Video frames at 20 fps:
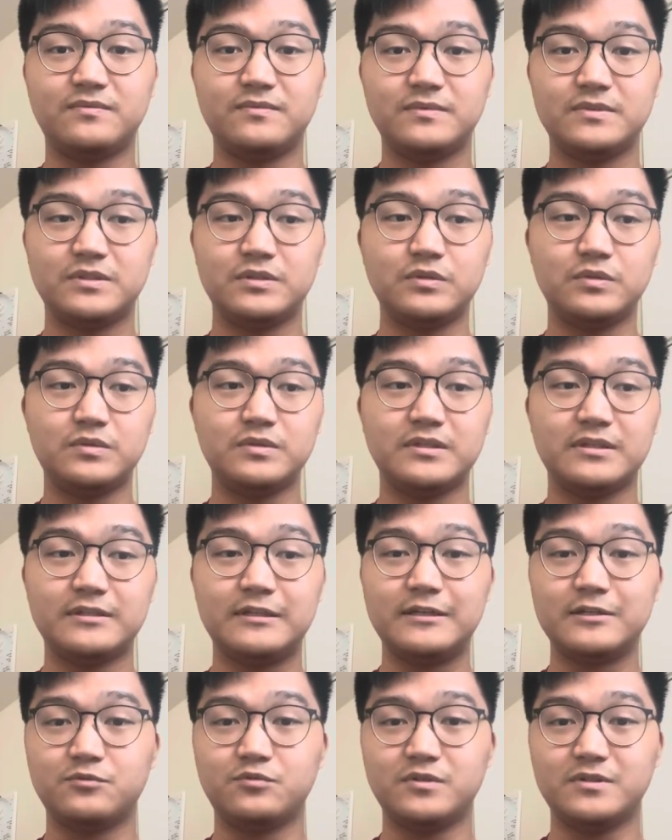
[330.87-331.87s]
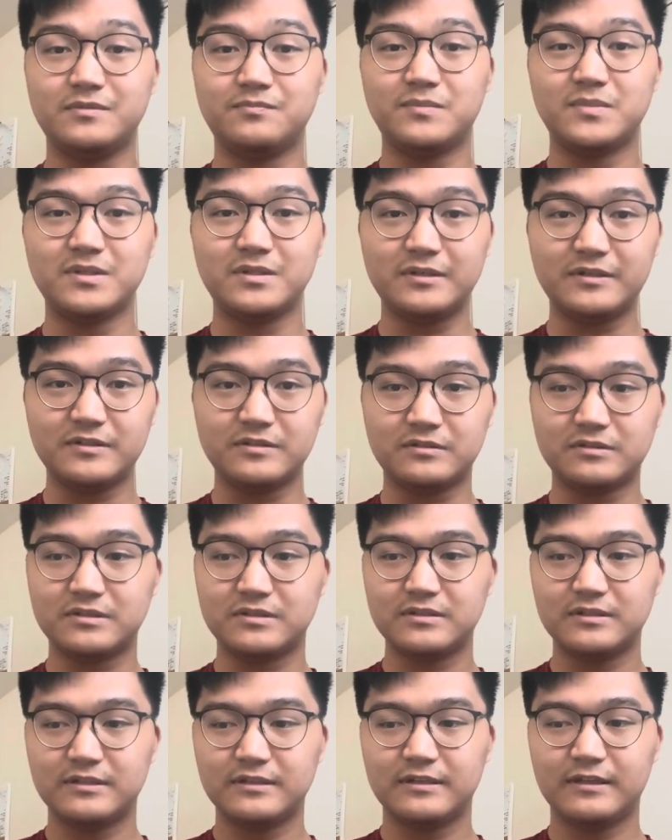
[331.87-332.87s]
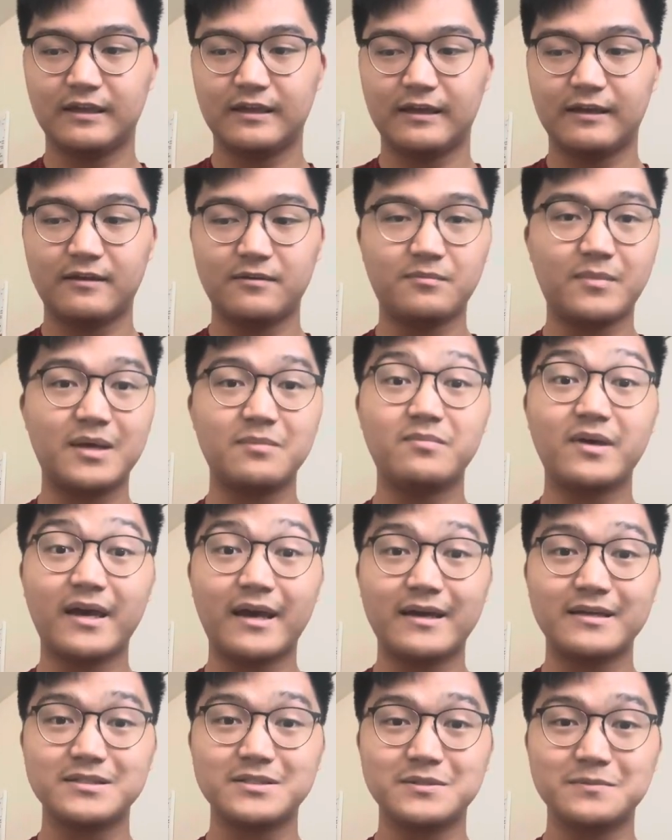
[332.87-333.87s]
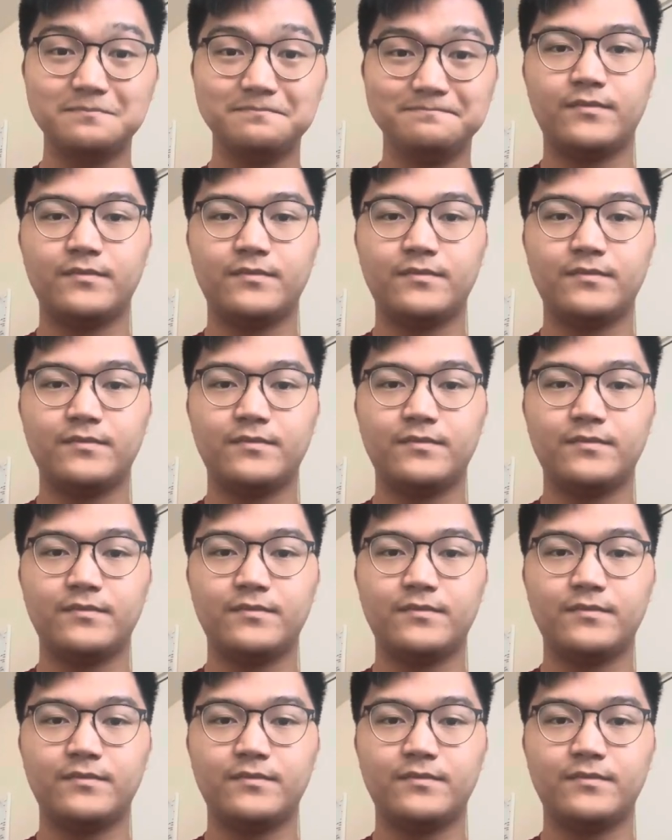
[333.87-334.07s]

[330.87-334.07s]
to connect with because of my past.